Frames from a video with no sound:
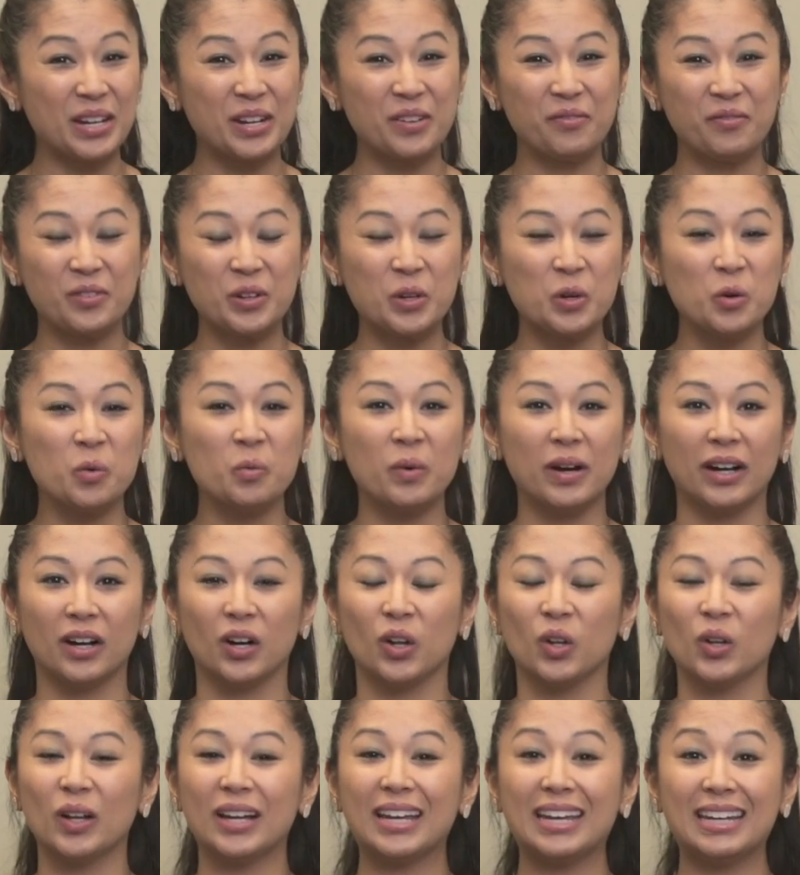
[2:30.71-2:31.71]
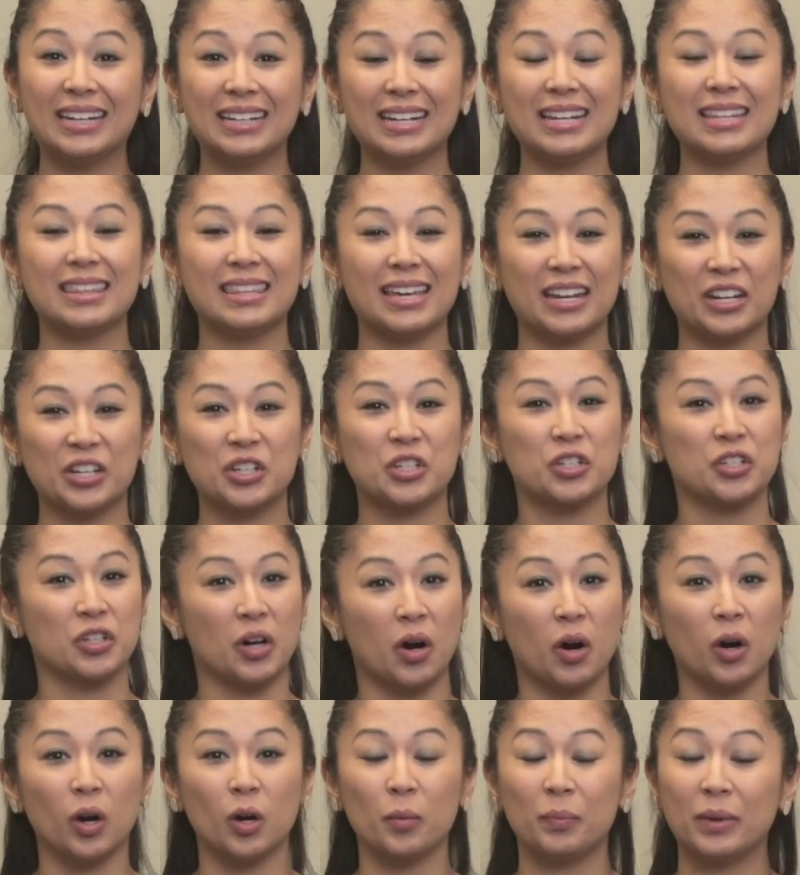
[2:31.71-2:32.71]
if you will, anything
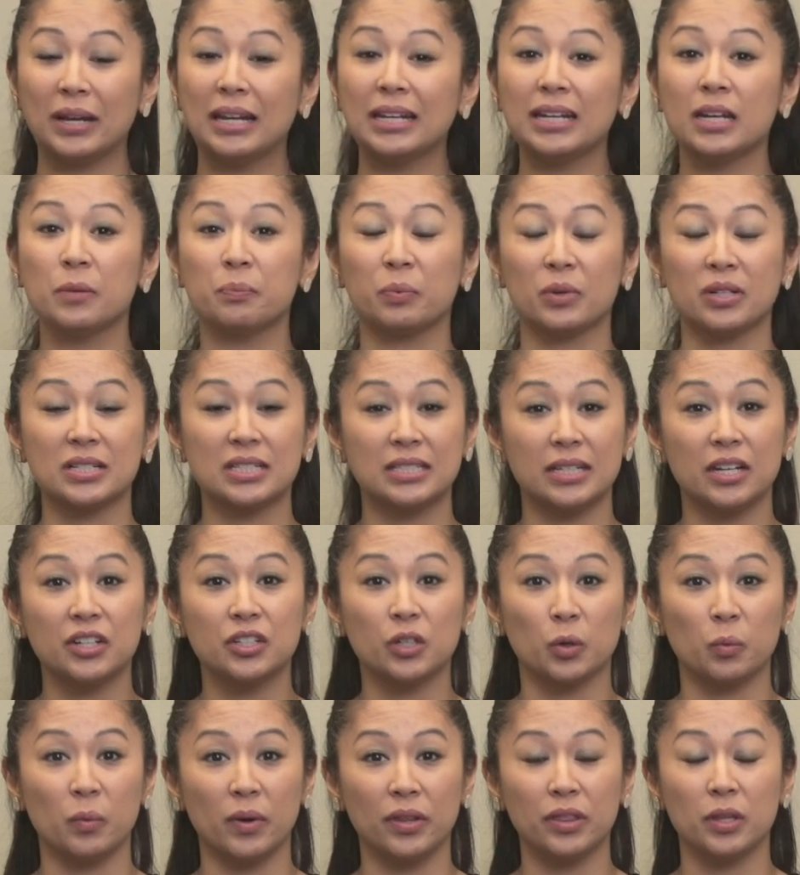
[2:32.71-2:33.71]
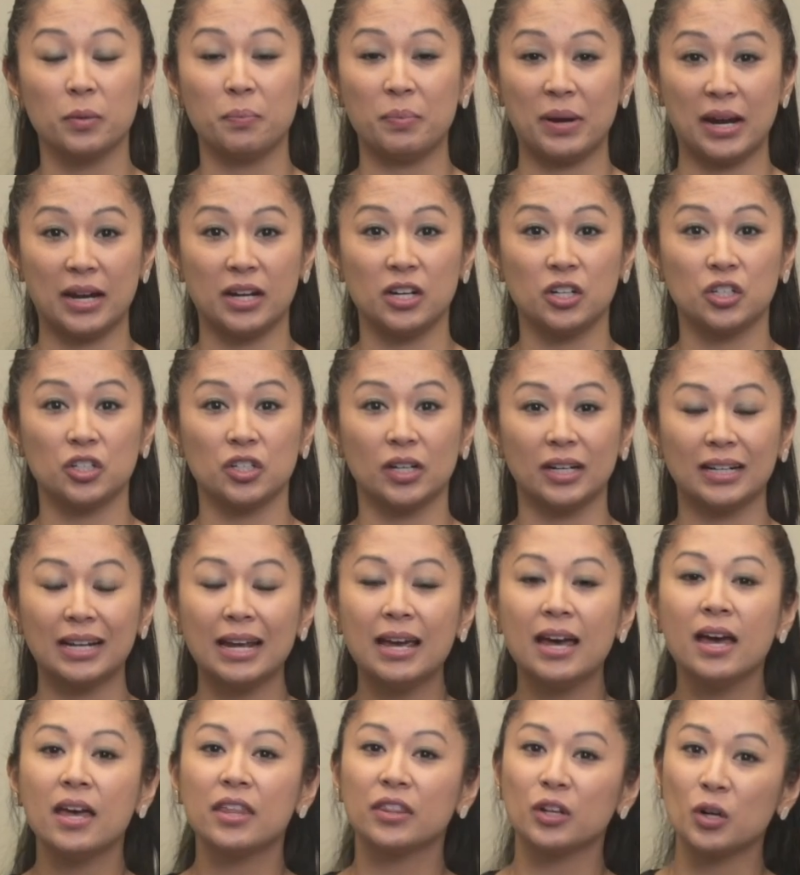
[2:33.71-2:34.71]
sharp, any procedure with the patient,
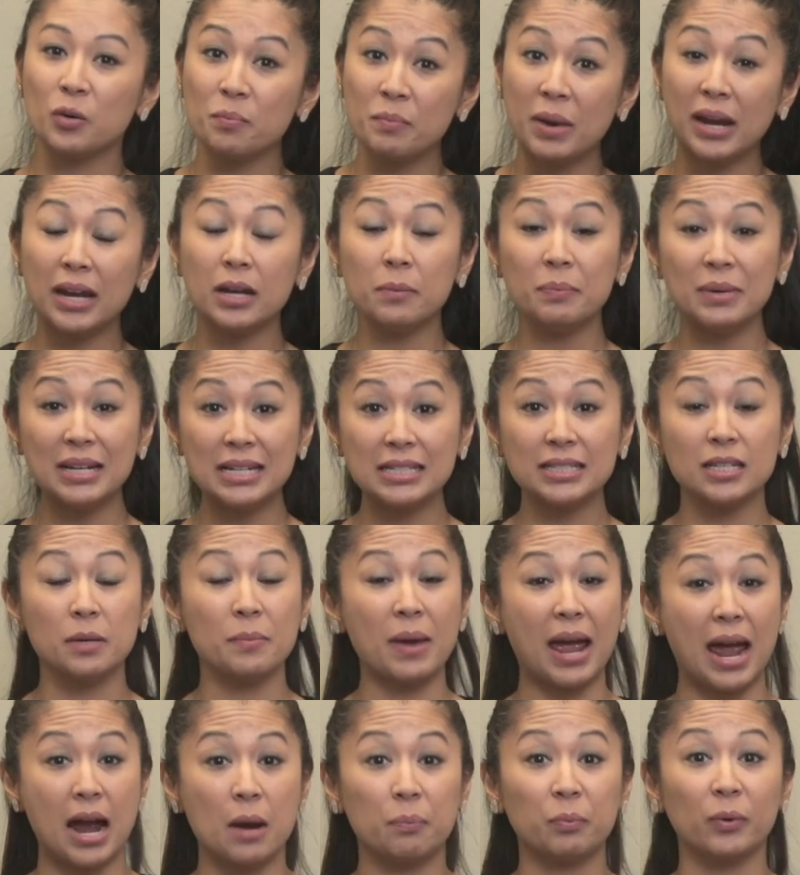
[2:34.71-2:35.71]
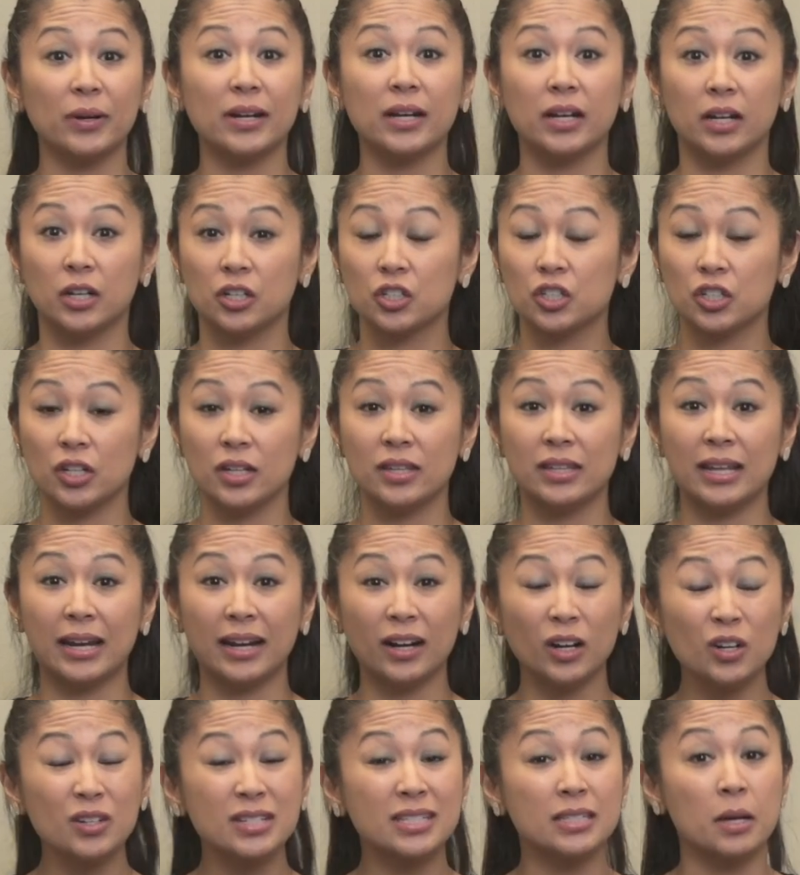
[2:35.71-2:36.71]
there may be some apprehension
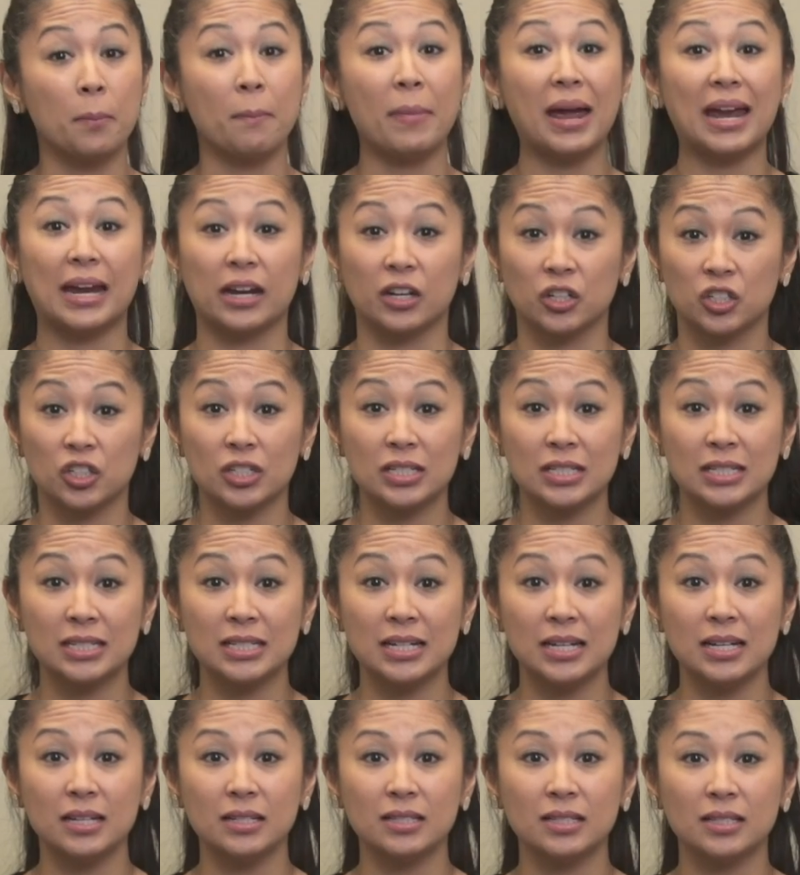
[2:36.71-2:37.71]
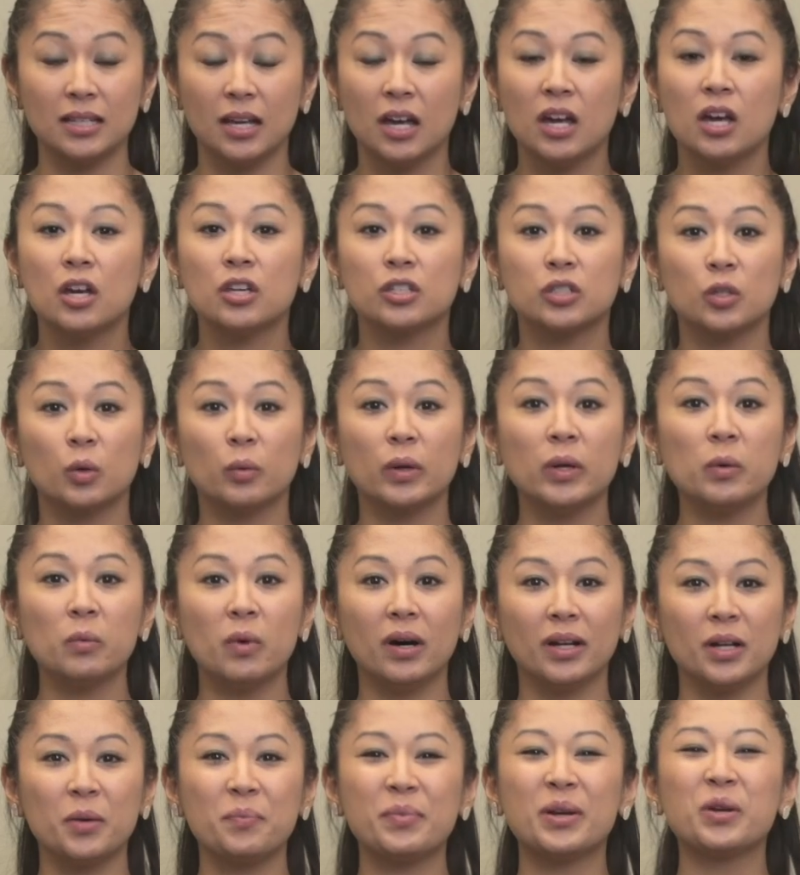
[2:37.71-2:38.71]
there, some anxiousness, so we
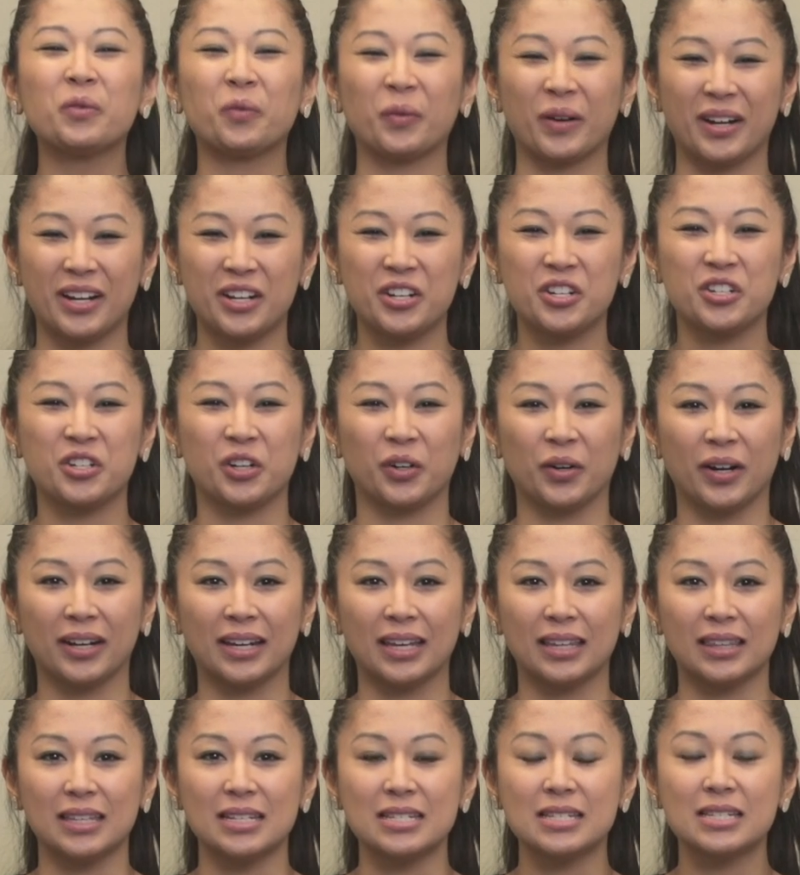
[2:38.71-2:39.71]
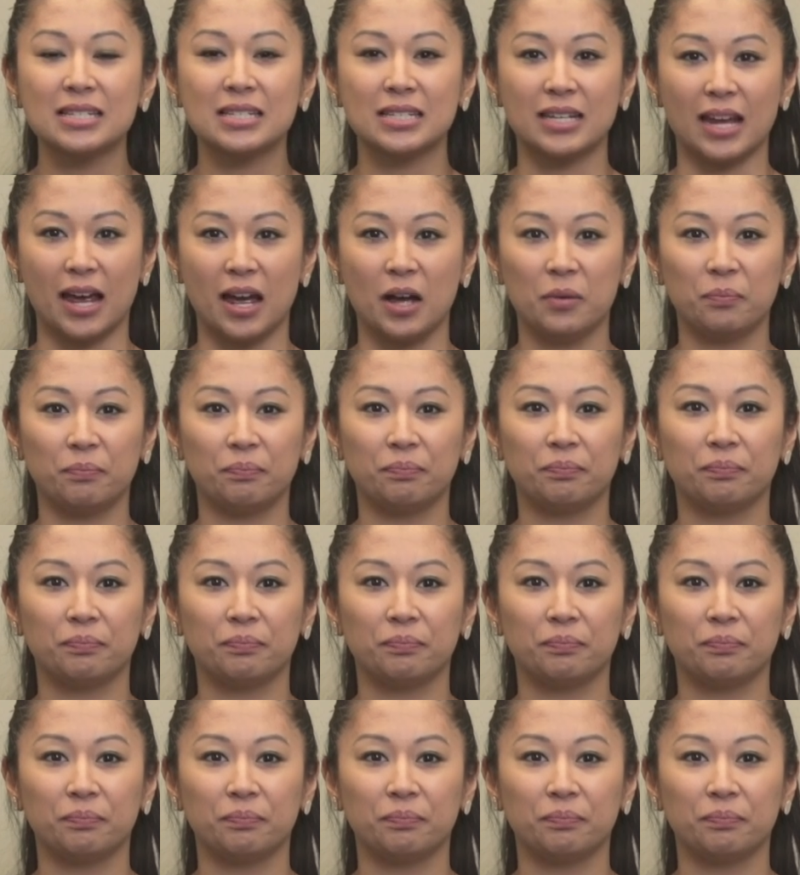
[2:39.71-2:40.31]
want to be reassuring in this step.